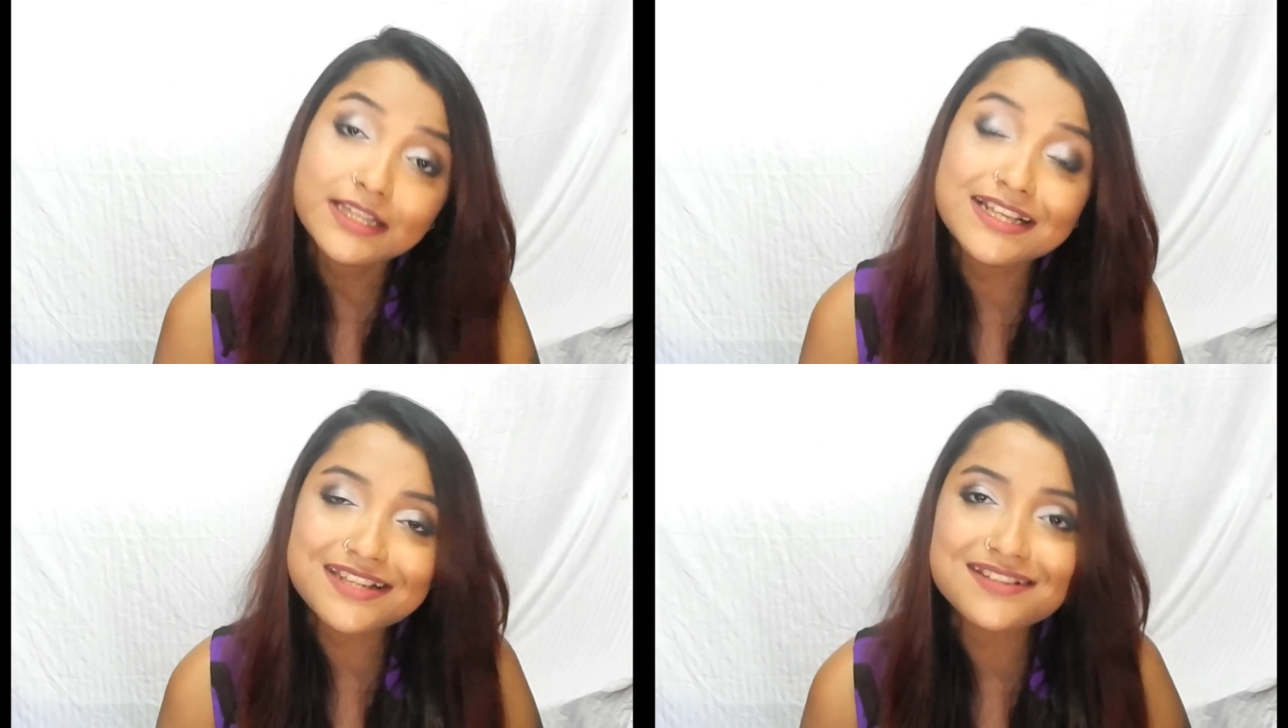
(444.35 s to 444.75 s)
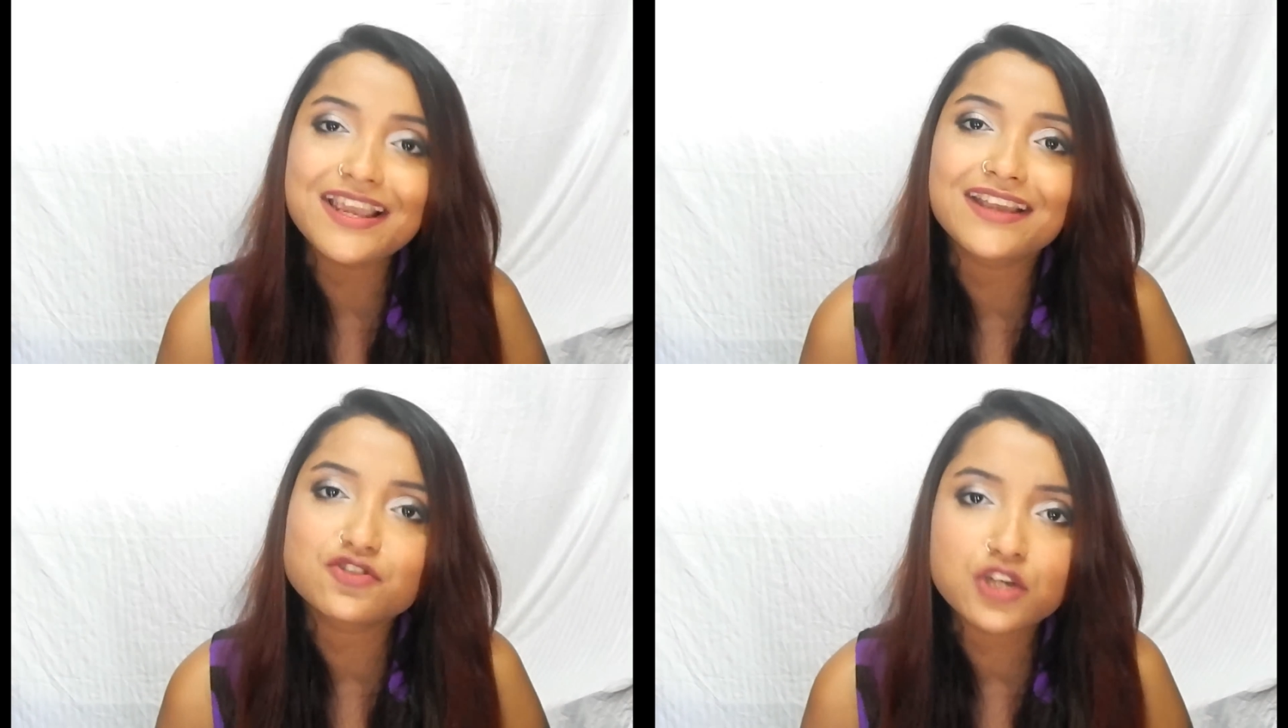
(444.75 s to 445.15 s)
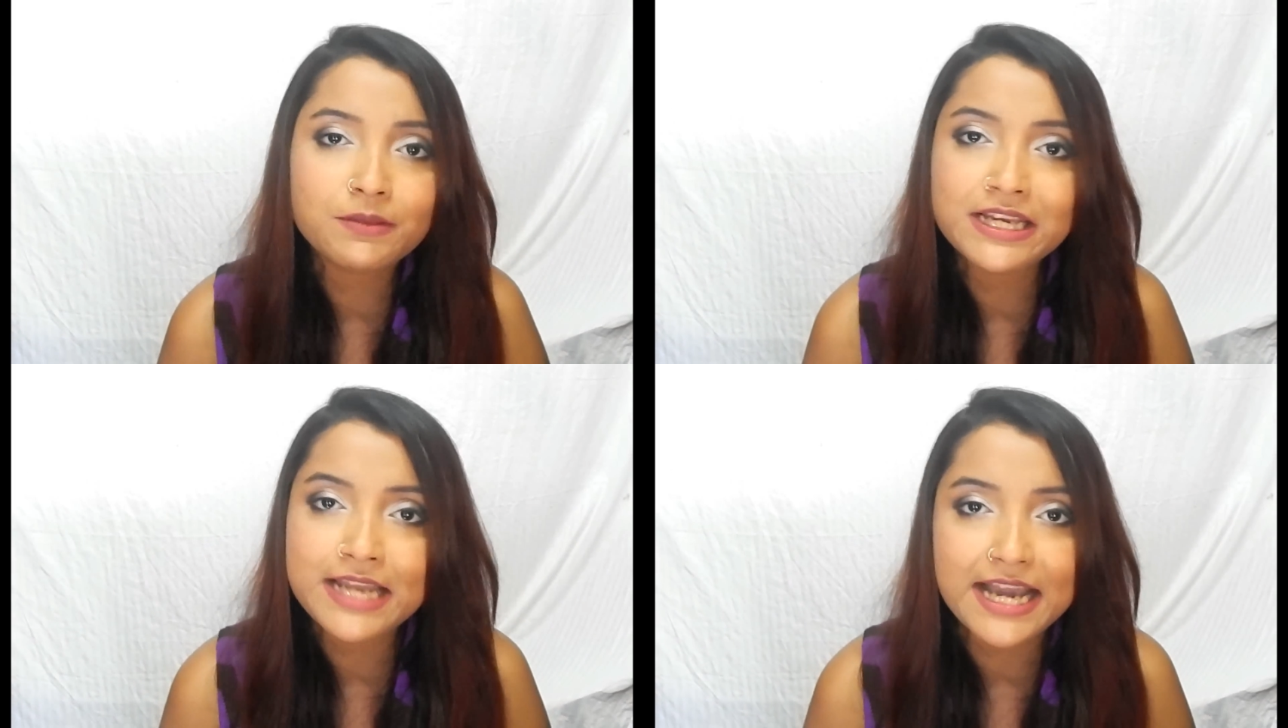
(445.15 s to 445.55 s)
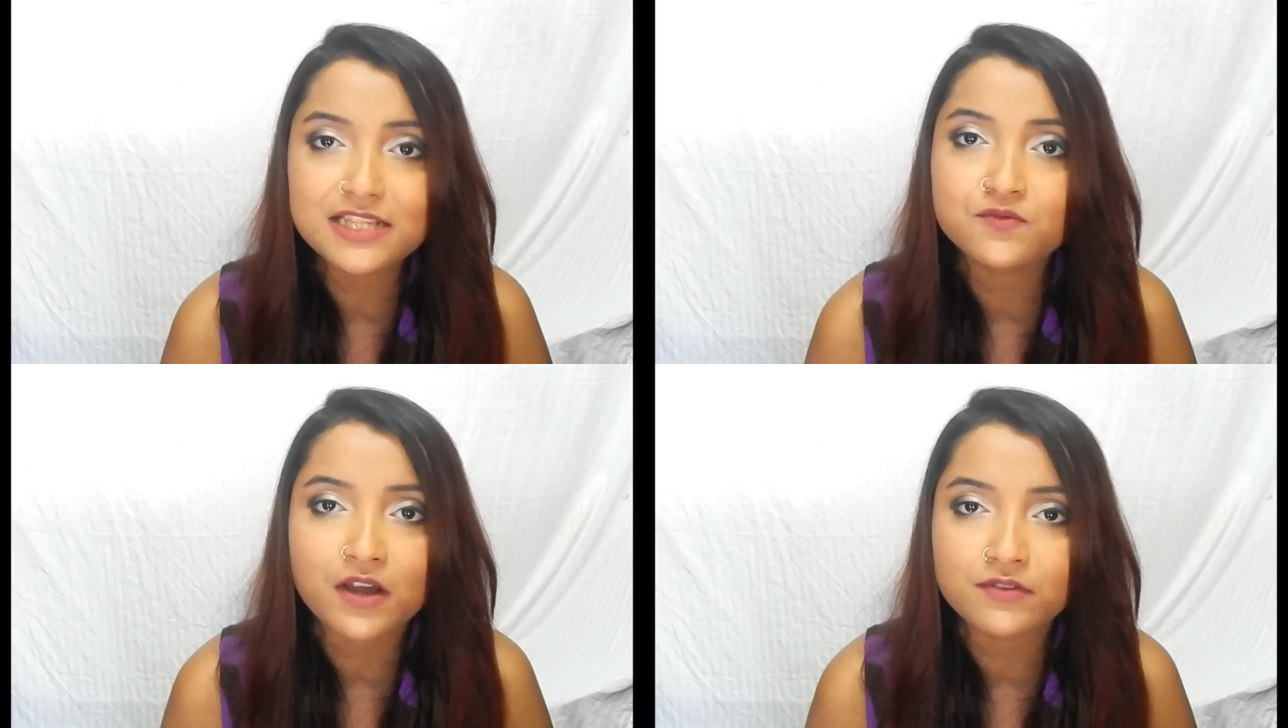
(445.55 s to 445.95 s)
This is an extremely
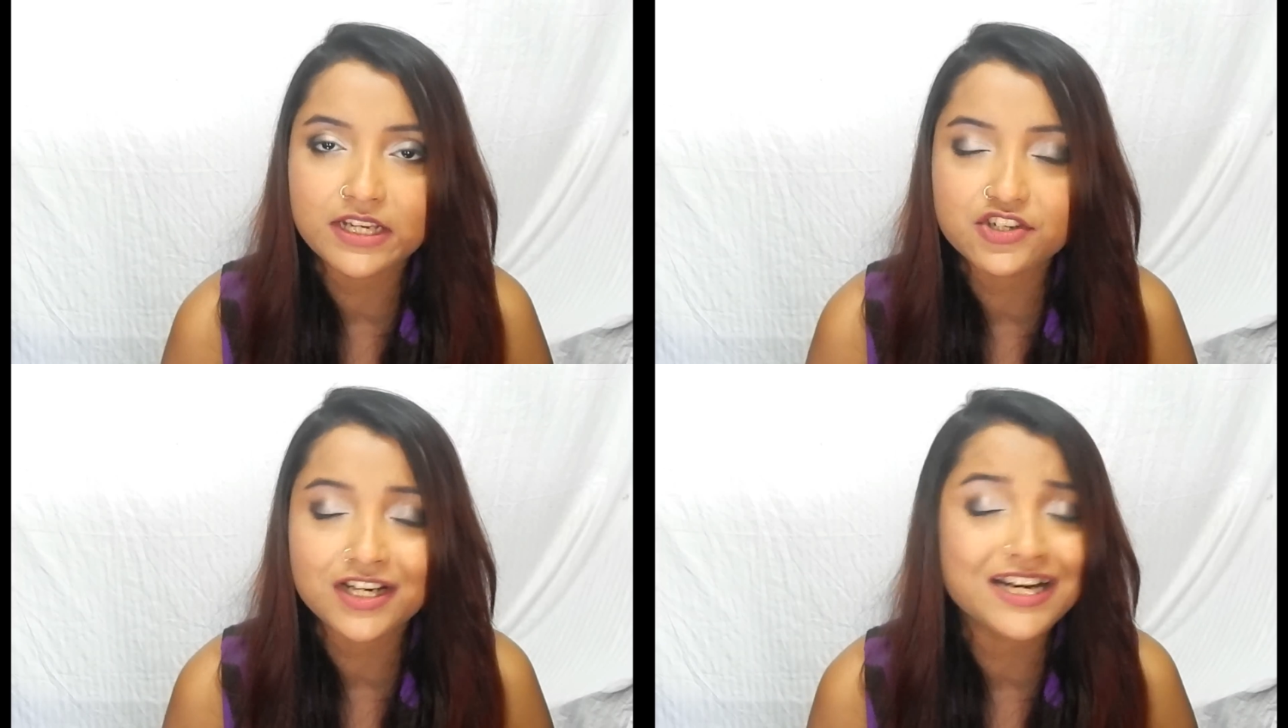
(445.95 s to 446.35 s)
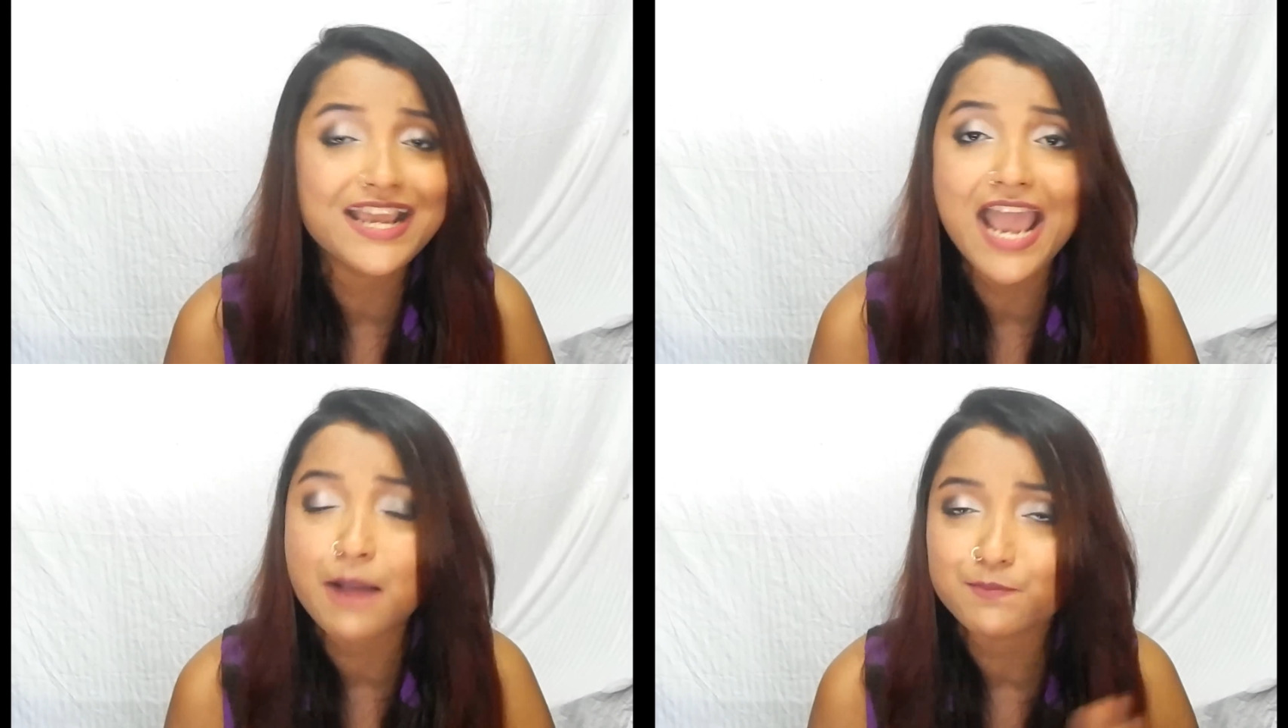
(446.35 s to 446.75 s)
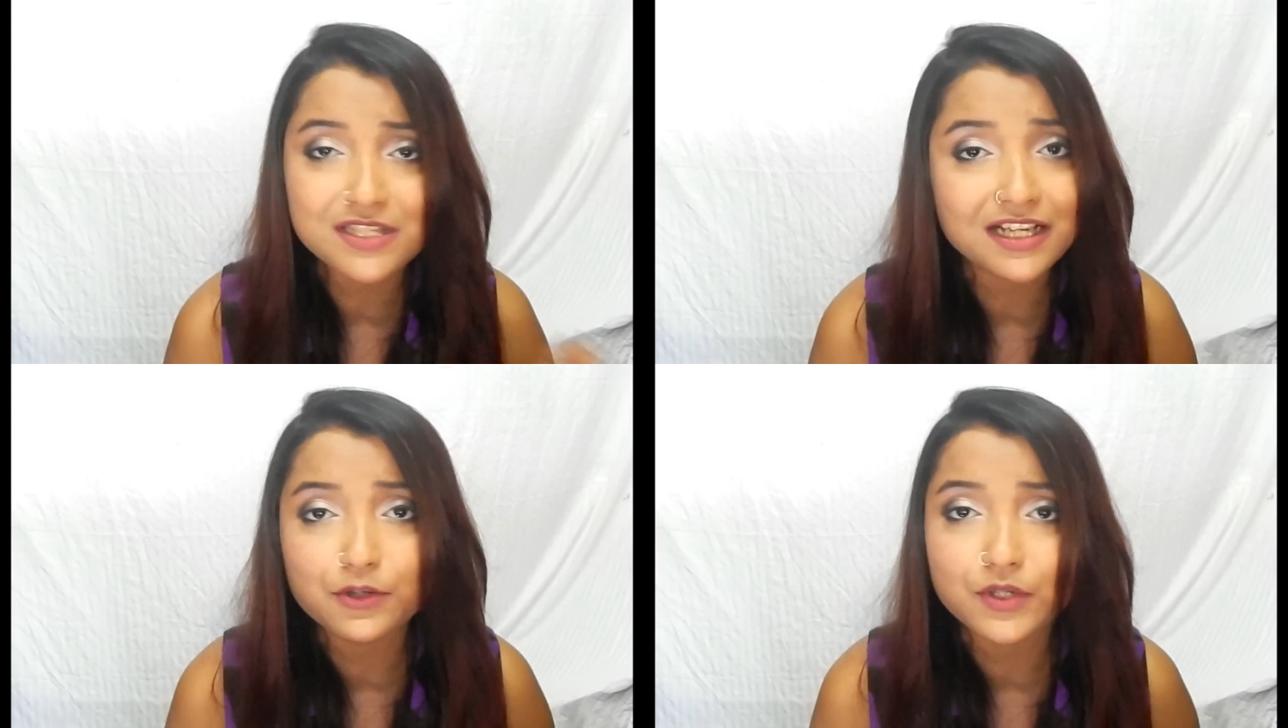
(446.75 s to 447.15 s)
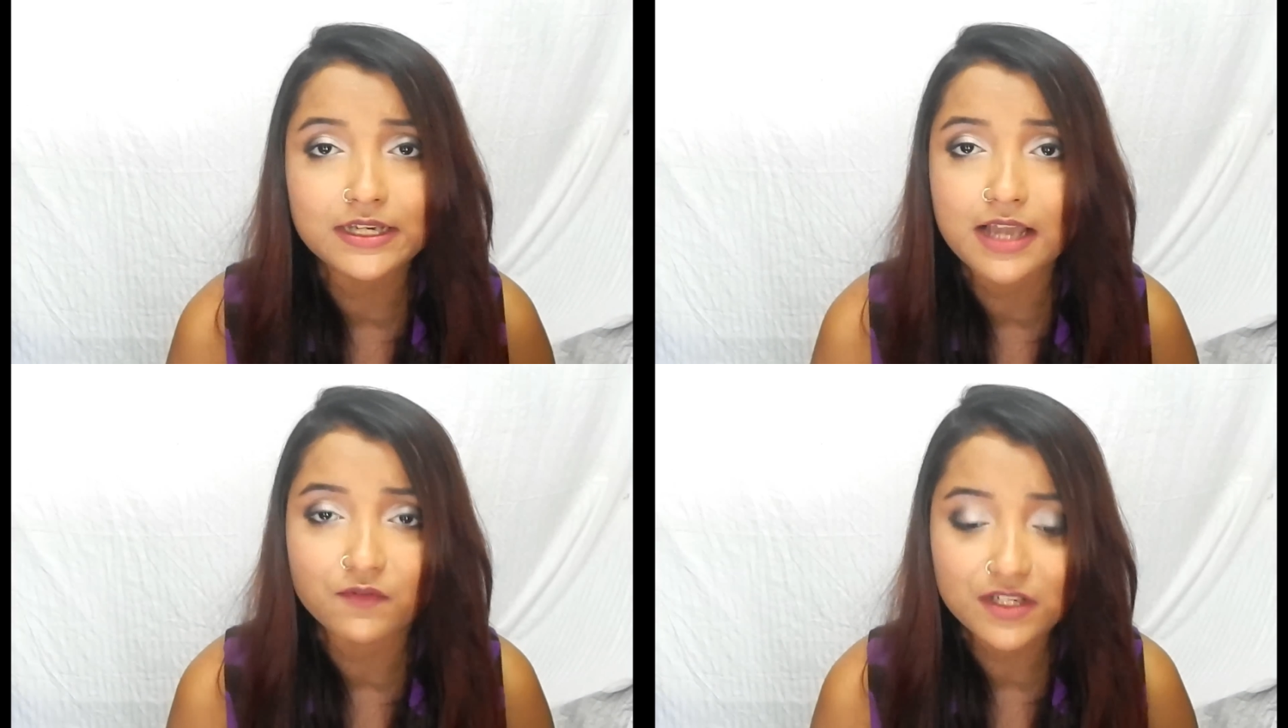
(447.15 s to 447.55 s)
nice foundation and I
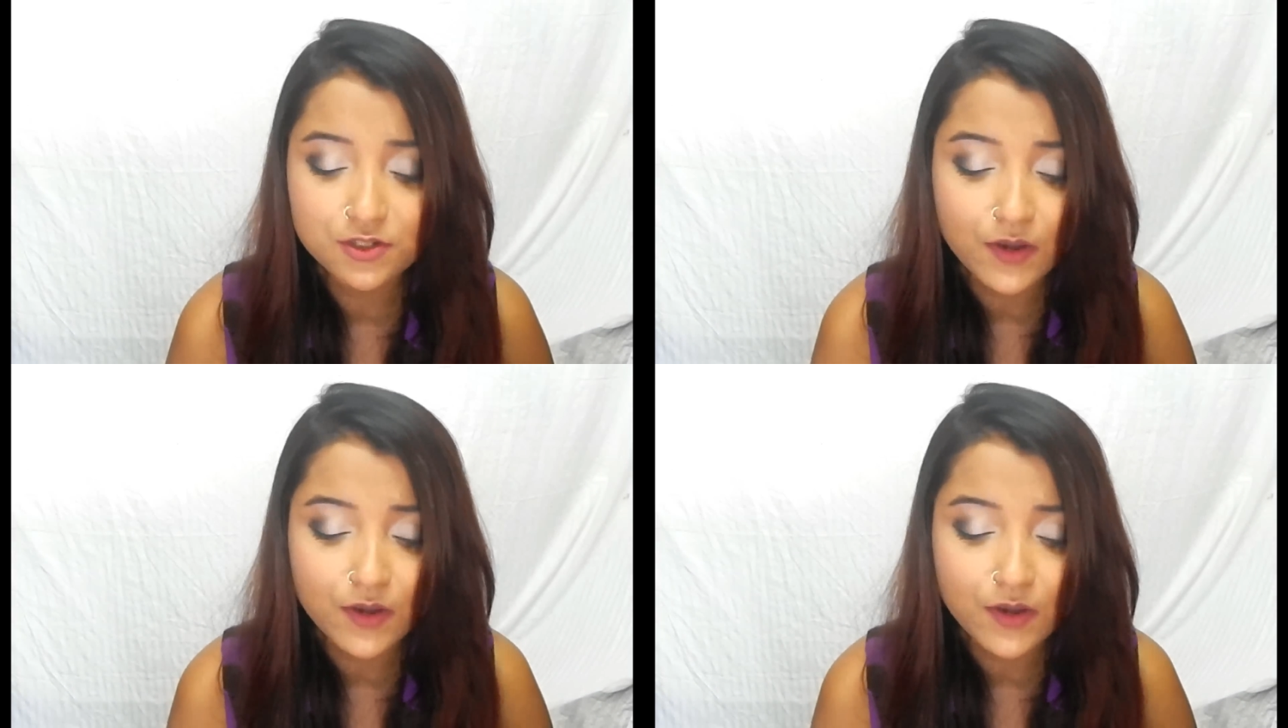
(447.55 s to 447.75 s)
absolutely love it,